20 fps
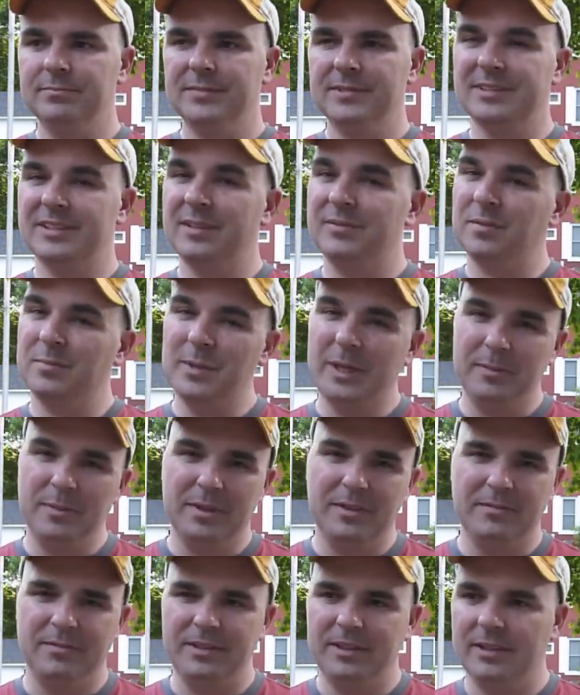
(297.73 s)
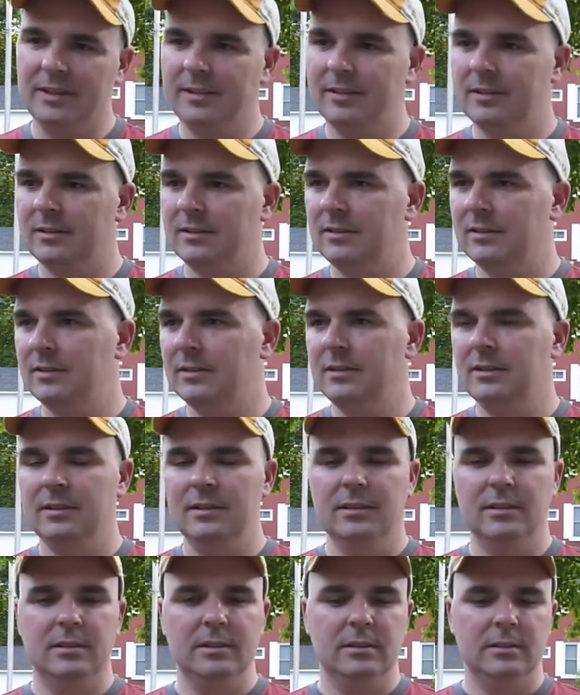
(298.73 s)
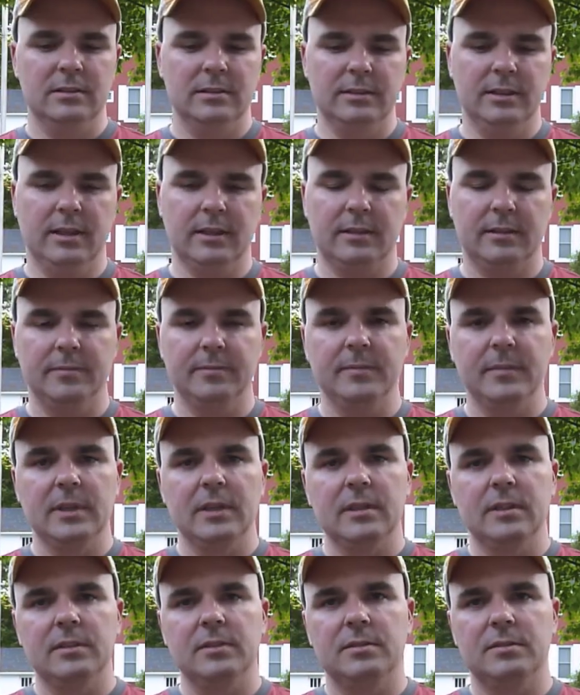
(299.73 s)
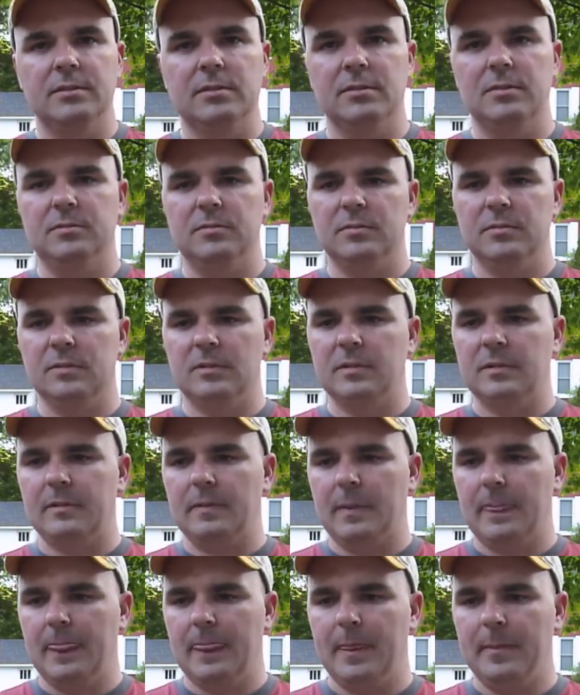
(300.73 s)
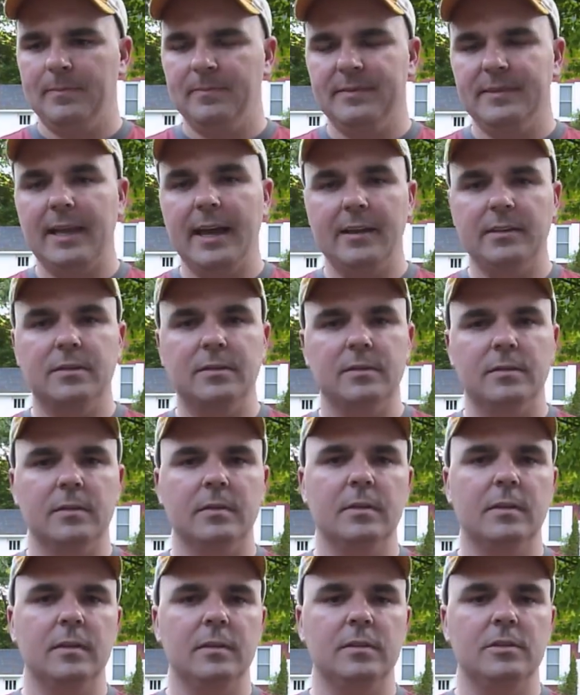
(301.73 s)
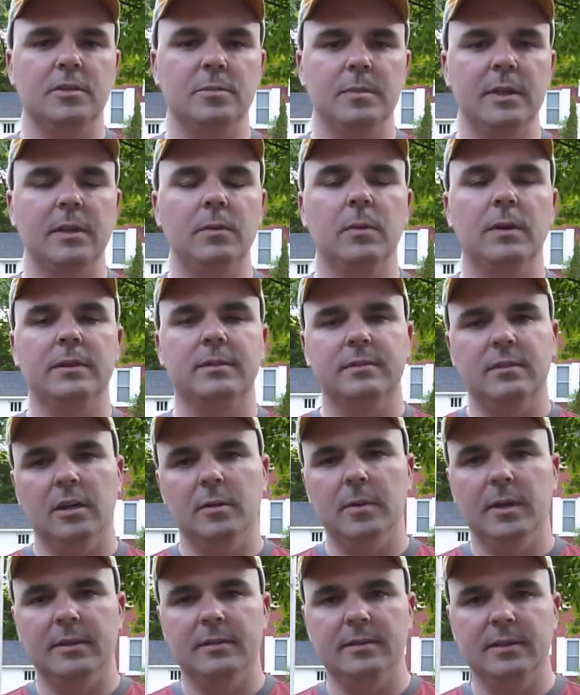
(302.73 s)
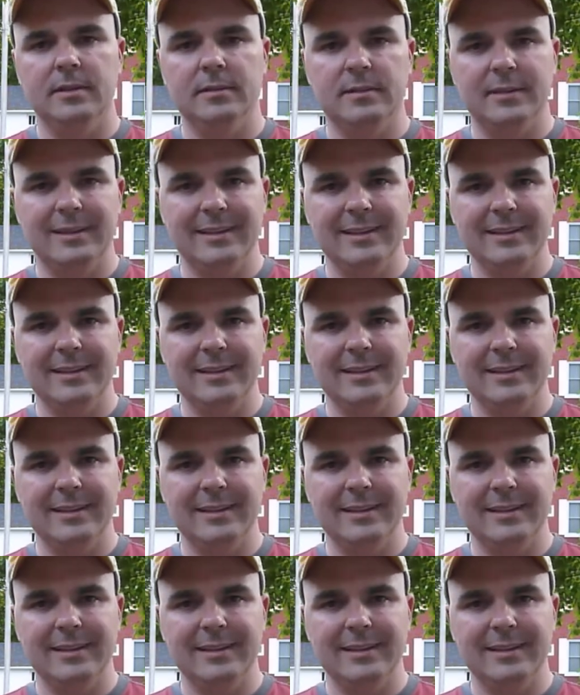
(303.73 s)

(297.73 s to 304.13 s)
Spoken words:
Except for maybe the Via. Yuck. So that's, to me, what Starbucks is. It